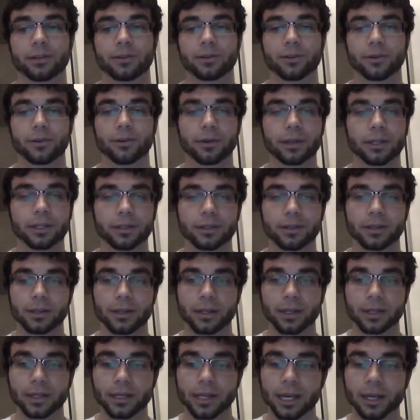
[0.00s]
So
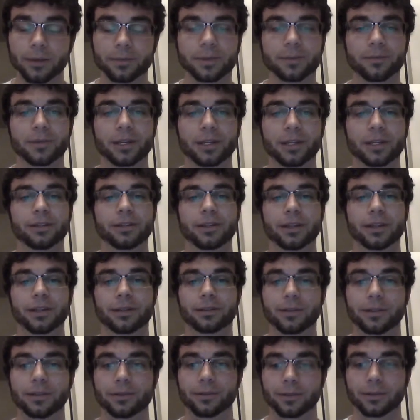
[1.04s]
it helped me, it
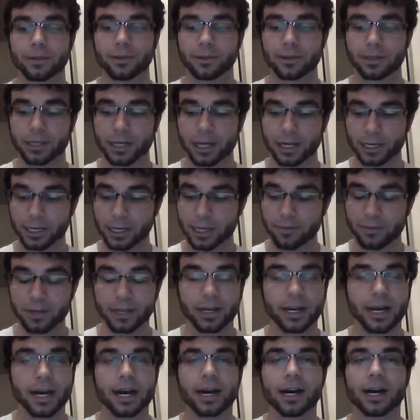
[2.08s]
kind of gave me
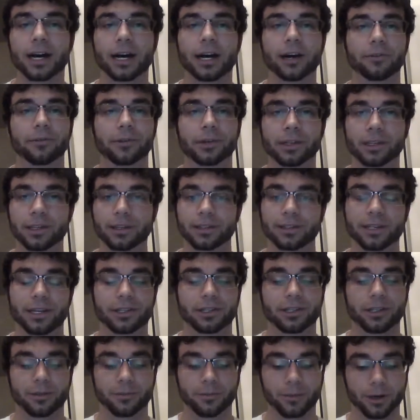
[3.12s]
an aha
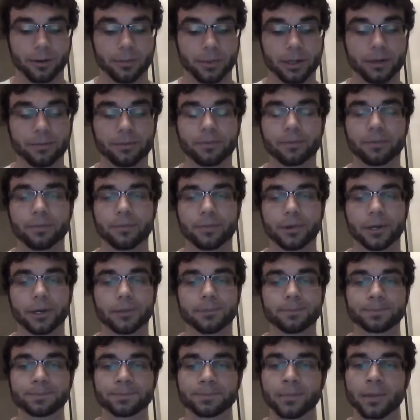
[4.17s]
realization moment. But
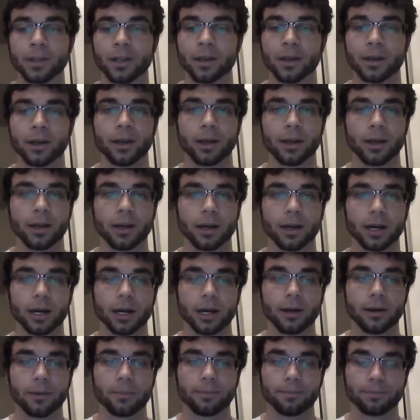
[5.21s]

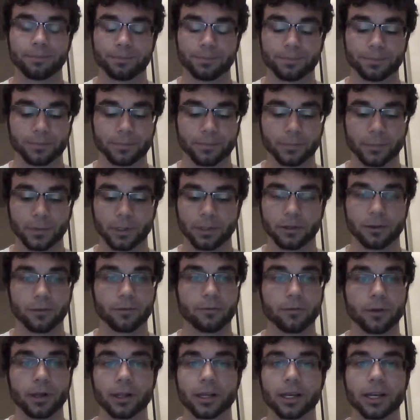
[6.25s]
um,
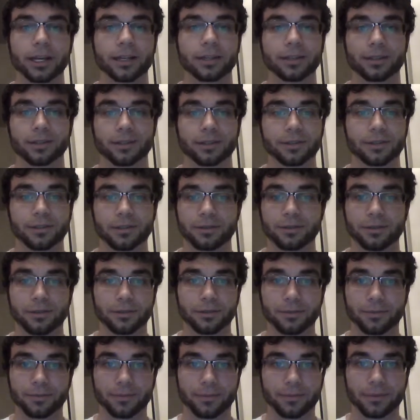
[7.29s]
well, guys,
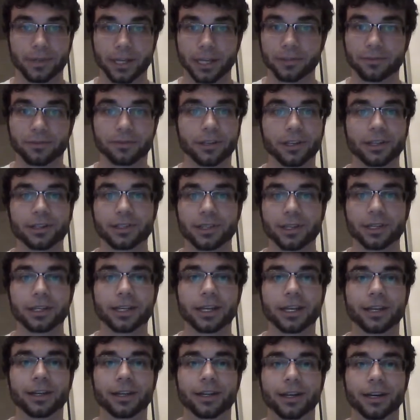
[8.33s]
thanks for listening,
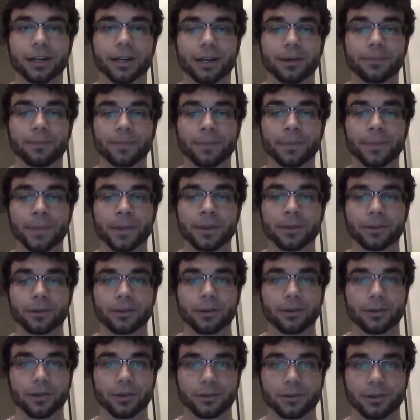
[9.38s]
and
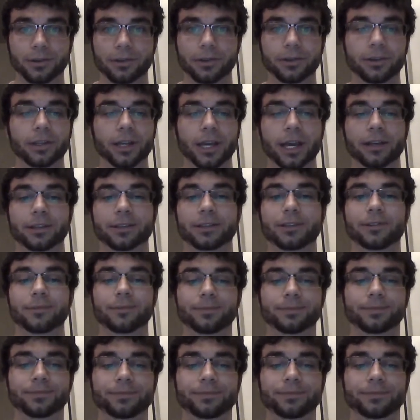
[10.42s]
see you in class.